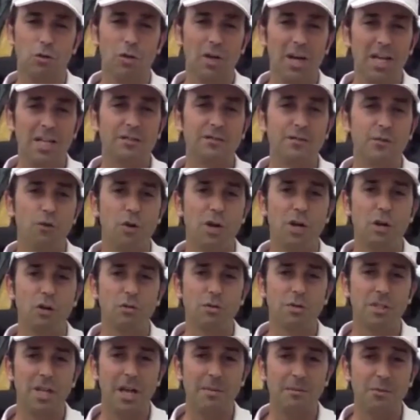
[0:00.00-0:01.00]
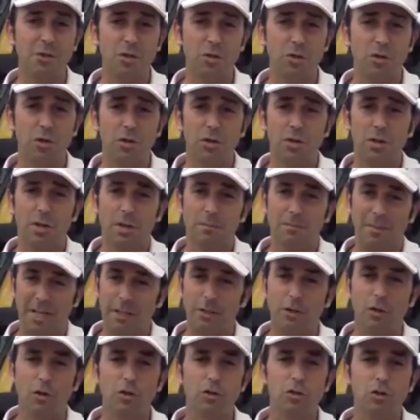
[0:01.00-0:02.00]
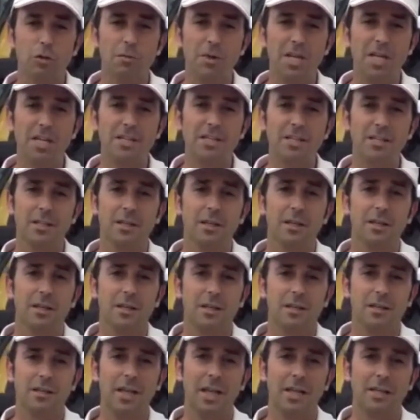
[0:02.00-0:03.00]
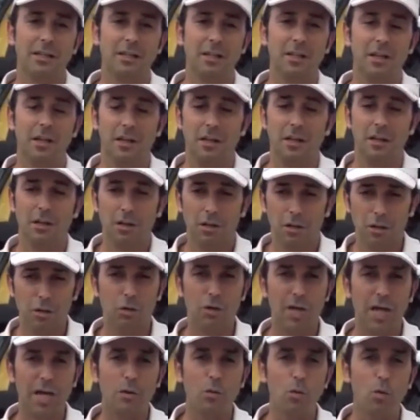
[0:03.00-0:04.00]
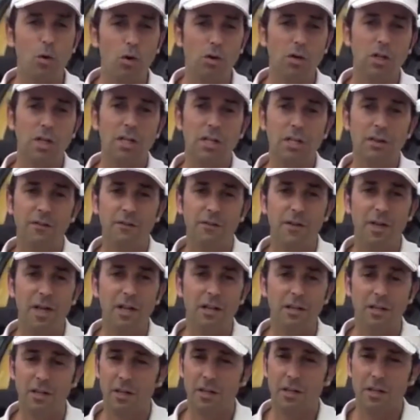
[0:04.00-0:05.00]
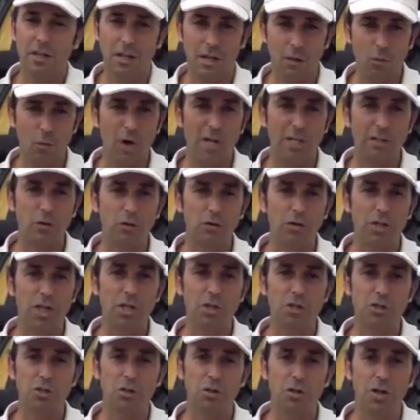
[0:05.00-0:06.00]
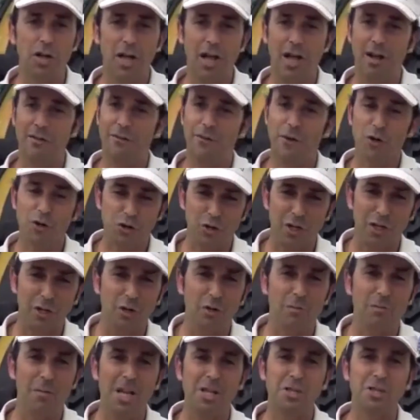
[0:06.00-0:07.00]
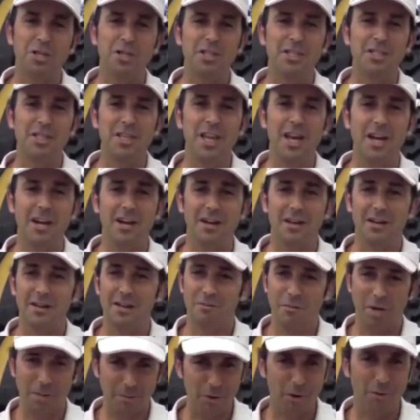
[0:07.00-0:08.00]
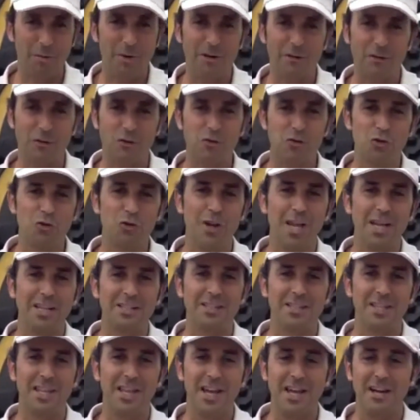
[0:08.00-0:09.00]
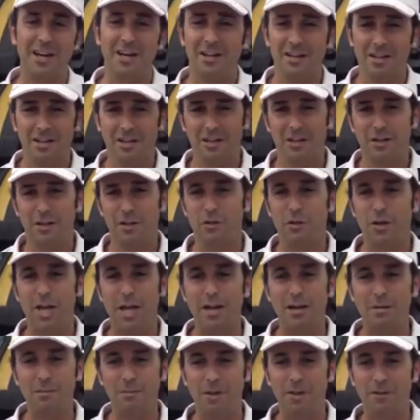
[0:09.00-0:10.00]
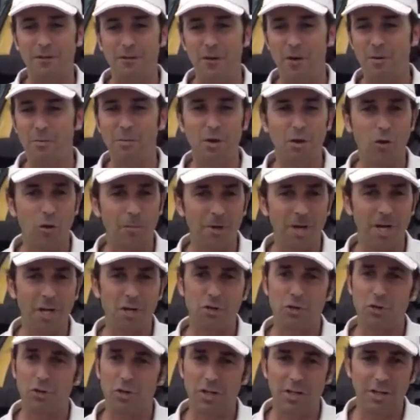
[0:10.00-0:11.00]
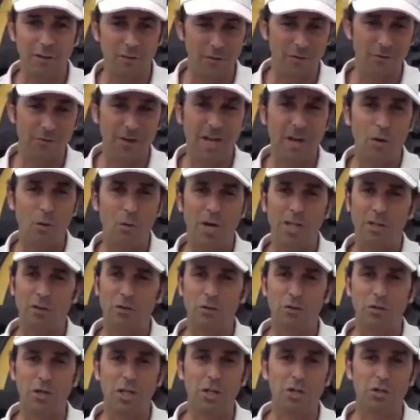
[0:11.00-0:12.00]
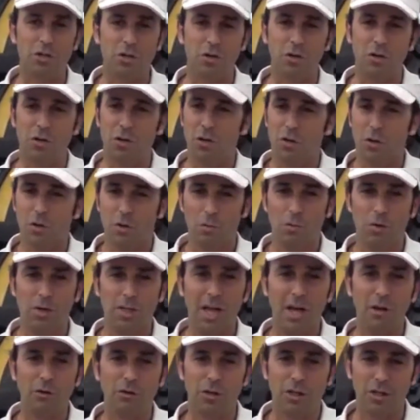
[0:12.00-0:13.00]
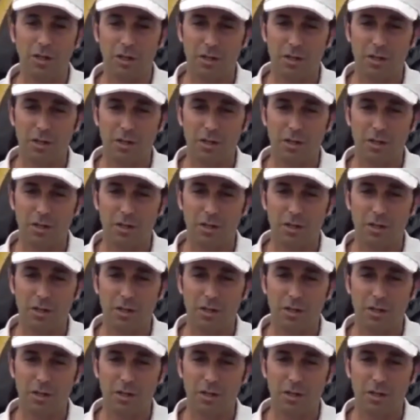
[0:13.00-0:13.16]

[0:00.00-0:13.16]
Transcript: less fuel consumption. But it also means that you can work in the field in wet condition. Unfortunately, not much this year, but probably for sure next year. You can perform your operation in a very wet condition without